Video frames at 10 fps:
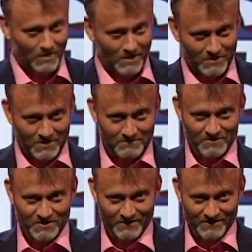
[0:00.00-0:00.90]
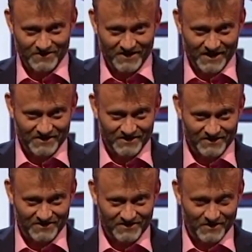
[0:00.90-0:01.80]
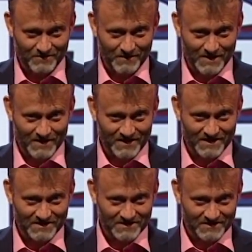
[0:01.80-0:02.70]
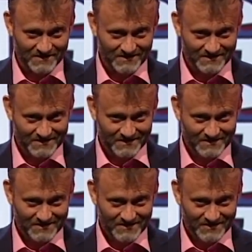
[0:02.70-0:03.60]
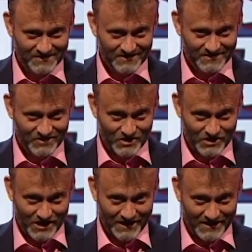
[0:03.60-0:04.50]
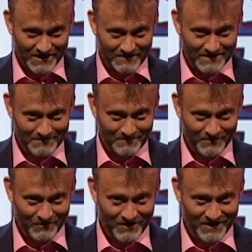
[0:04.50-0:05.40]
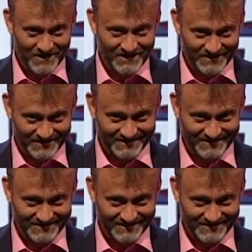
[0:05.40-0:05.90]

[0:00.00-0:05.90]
Welcome to the sexist supermarket. Checkout number three.